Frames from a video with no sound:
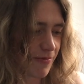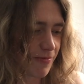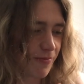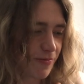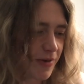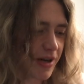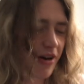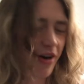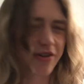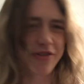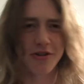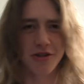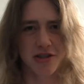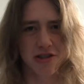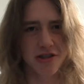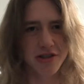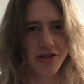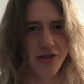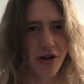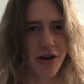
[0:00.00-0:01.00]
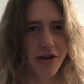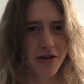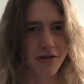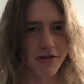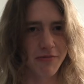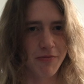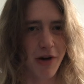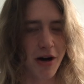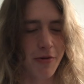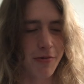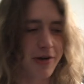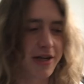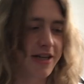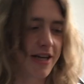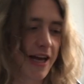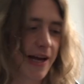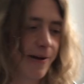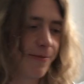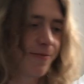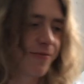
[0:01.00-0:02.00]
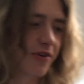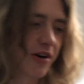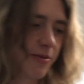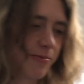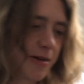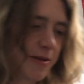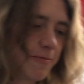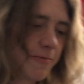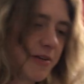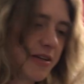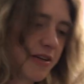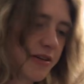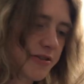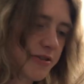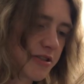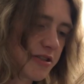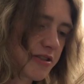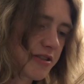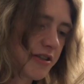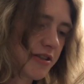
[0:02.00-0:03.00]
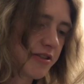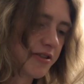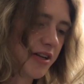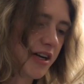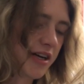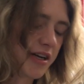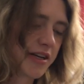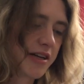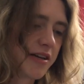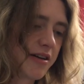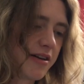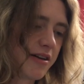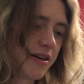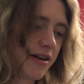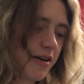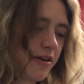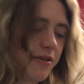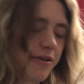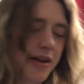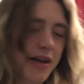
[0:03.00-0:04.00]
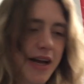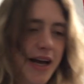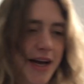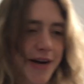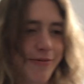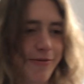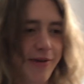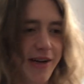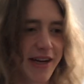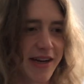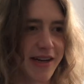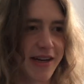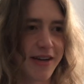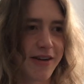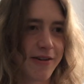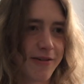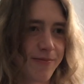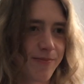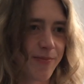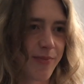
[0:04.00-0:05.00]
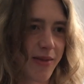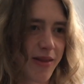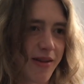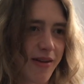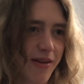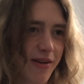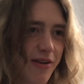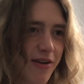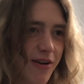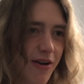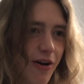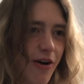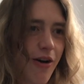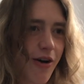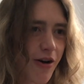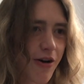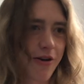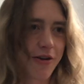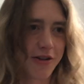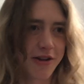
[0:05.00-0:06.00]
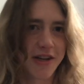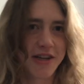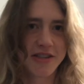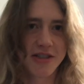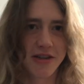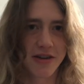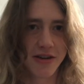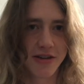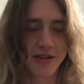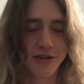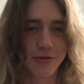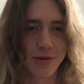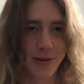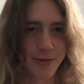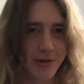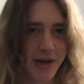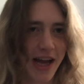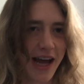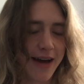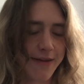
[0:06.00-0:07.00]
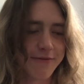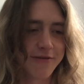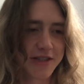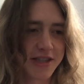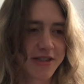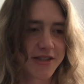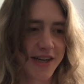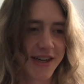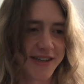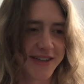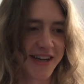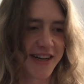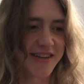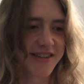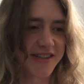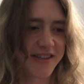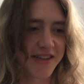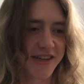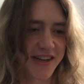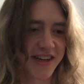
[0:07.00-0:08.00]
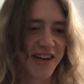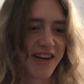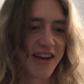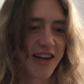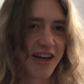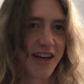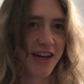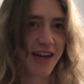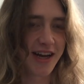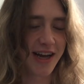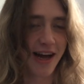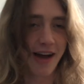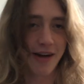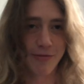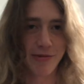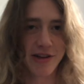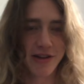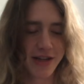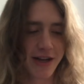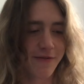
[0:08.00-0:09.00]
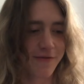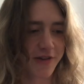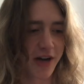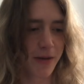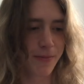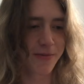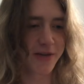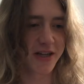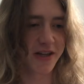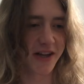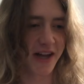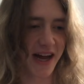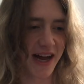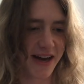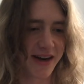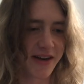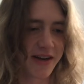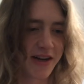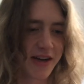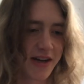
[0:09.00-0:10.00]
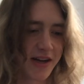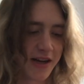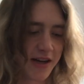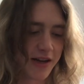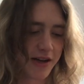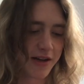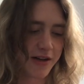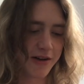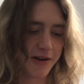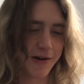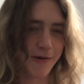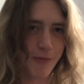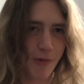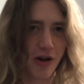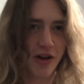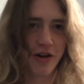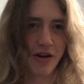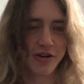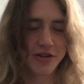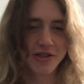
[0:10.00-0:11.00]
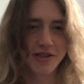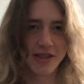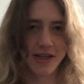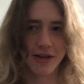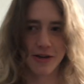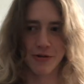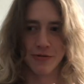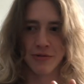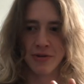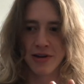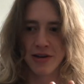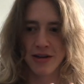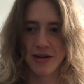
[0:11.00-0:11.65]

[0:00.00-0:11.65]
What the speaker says: we understood where we came from, and we understood like, oh yeah, we are this country, we have this identity, and we lived up to that while also